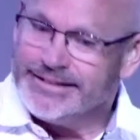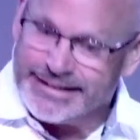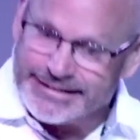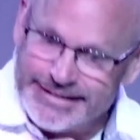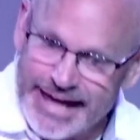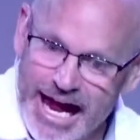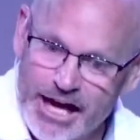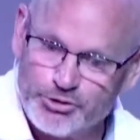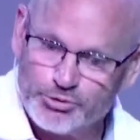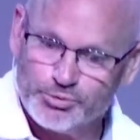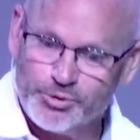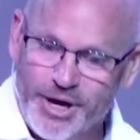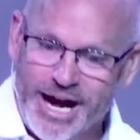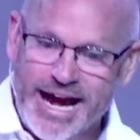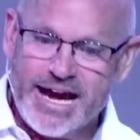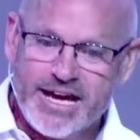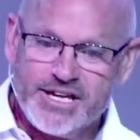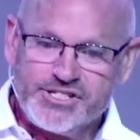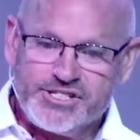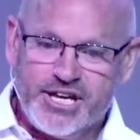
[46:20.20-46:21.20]
that God
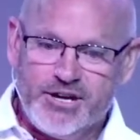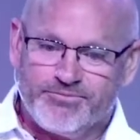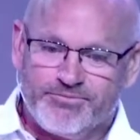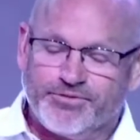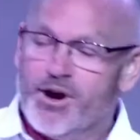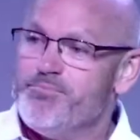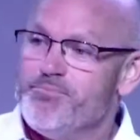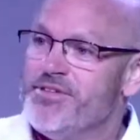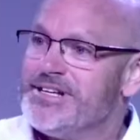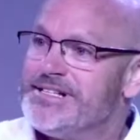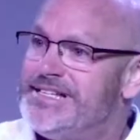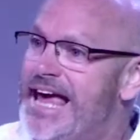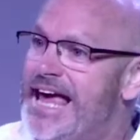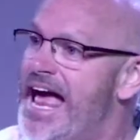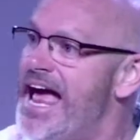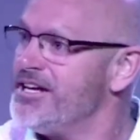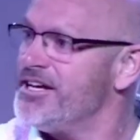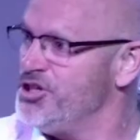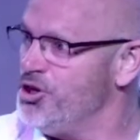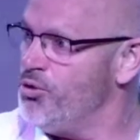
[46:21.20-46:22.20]
raised him from the
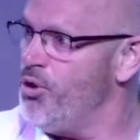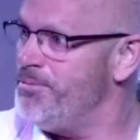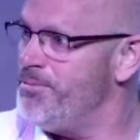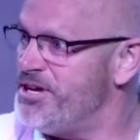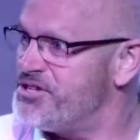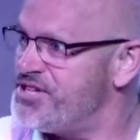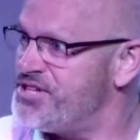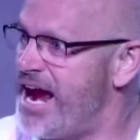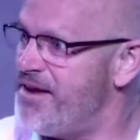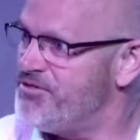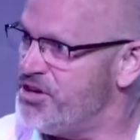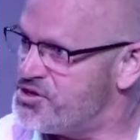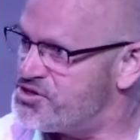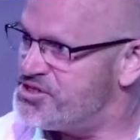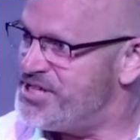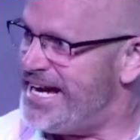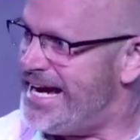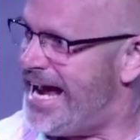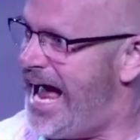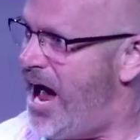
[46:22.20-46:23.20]
dead, you will be saved.
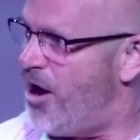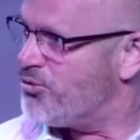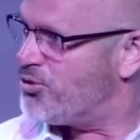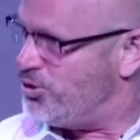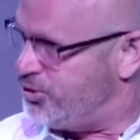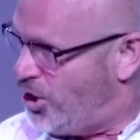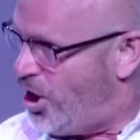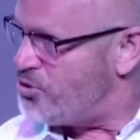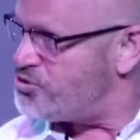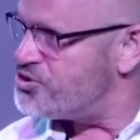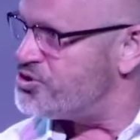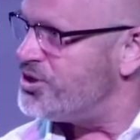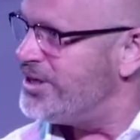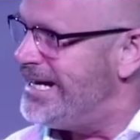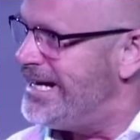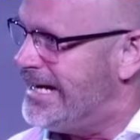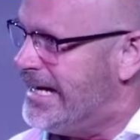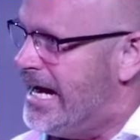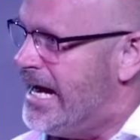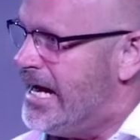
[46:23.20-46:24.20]
You see how
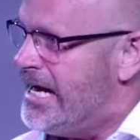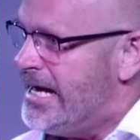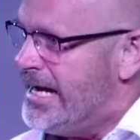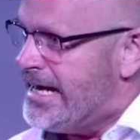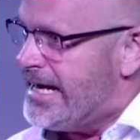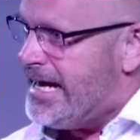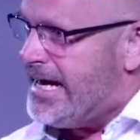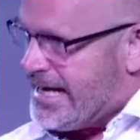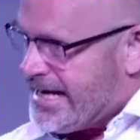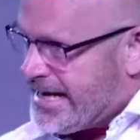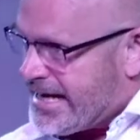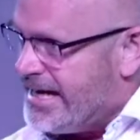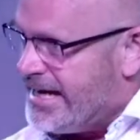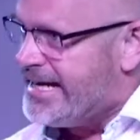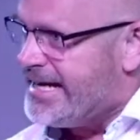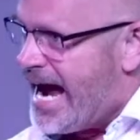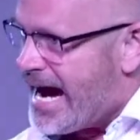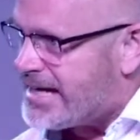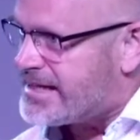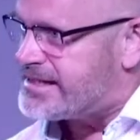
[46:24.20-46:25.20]
closely he
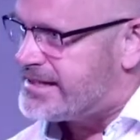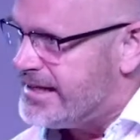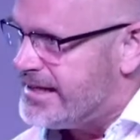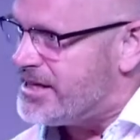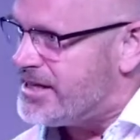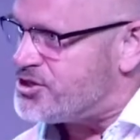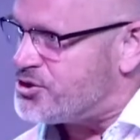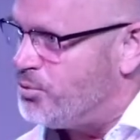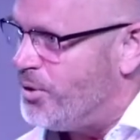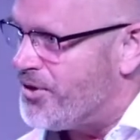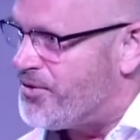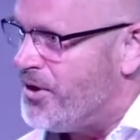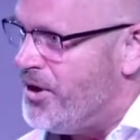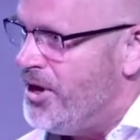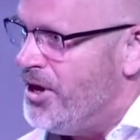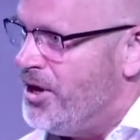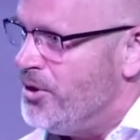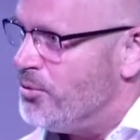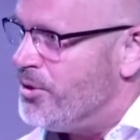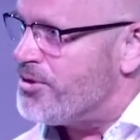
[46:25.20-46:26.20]
connects this with
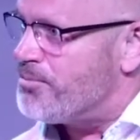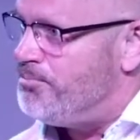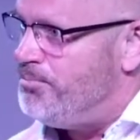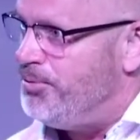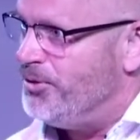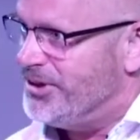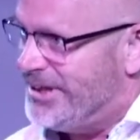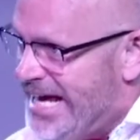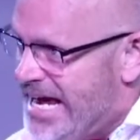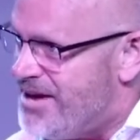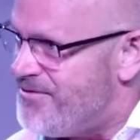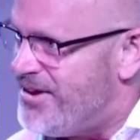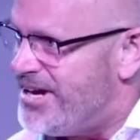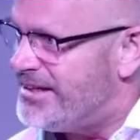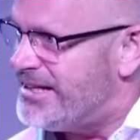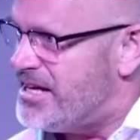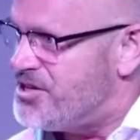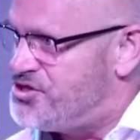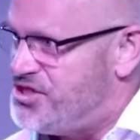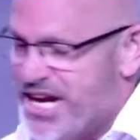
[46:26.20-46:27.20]
with
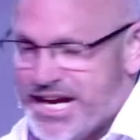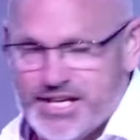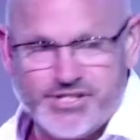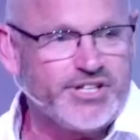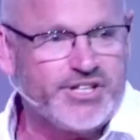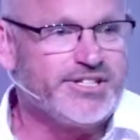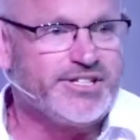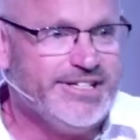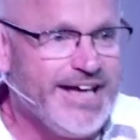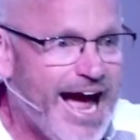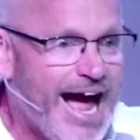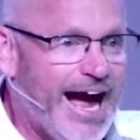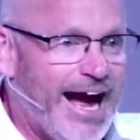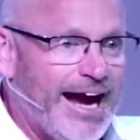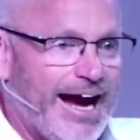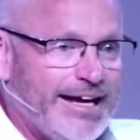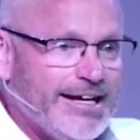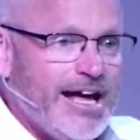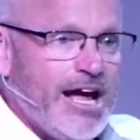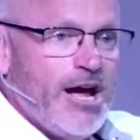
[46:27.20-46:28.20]
believing that Jesus
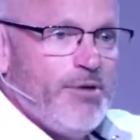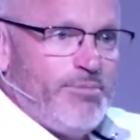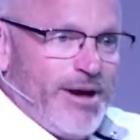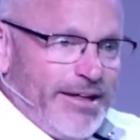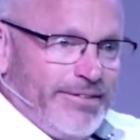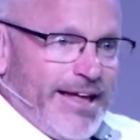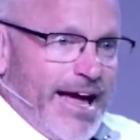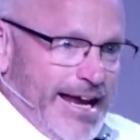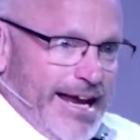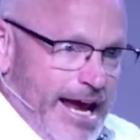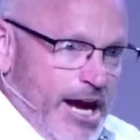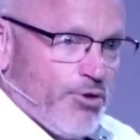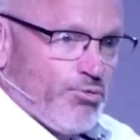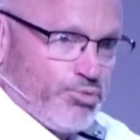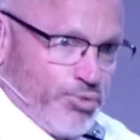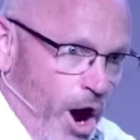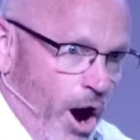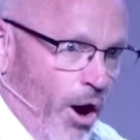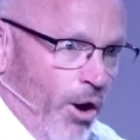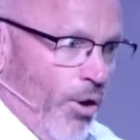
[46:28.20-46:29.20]
died and that he
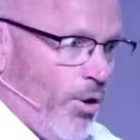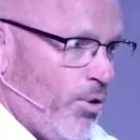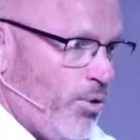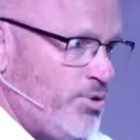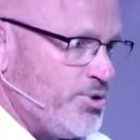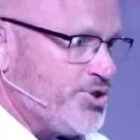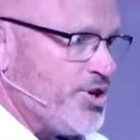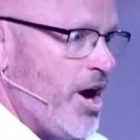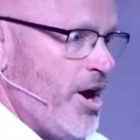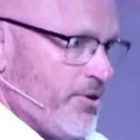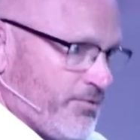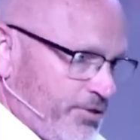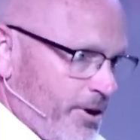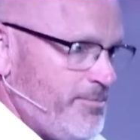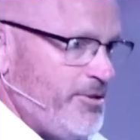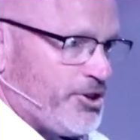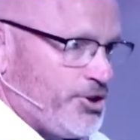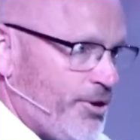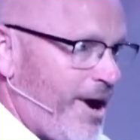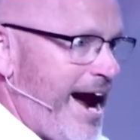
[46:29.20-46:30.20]
rose
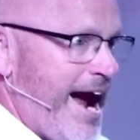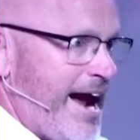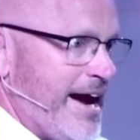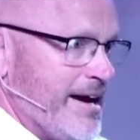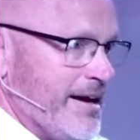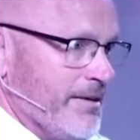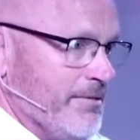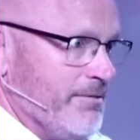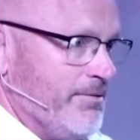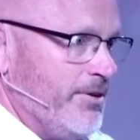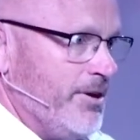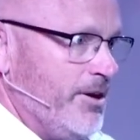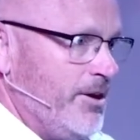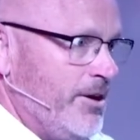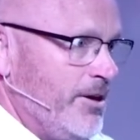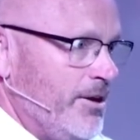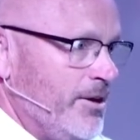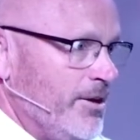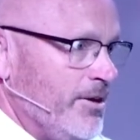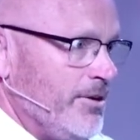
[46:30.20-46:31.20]
from the grave.
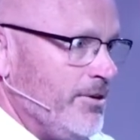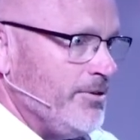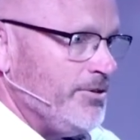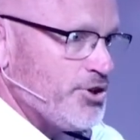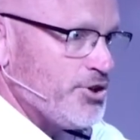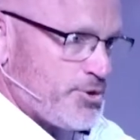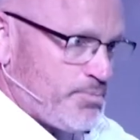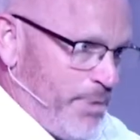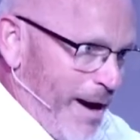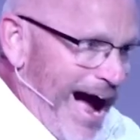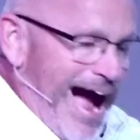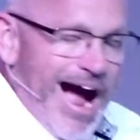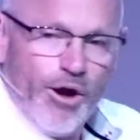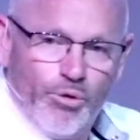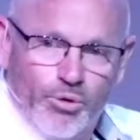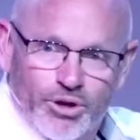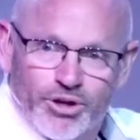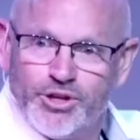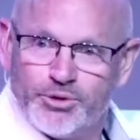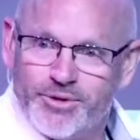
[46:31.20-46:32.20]
There's
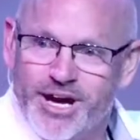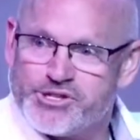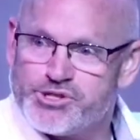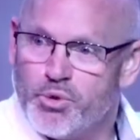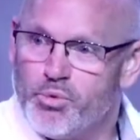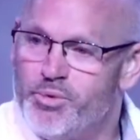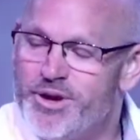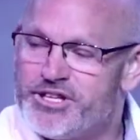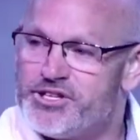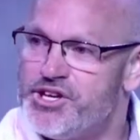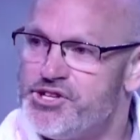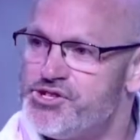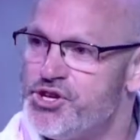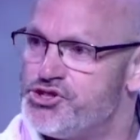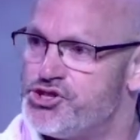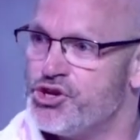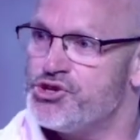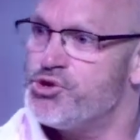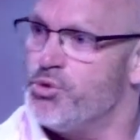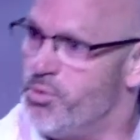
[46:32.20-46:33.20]
power in the resurrection.
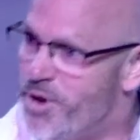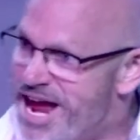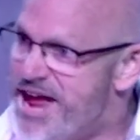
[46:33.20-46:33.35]
Listen, church,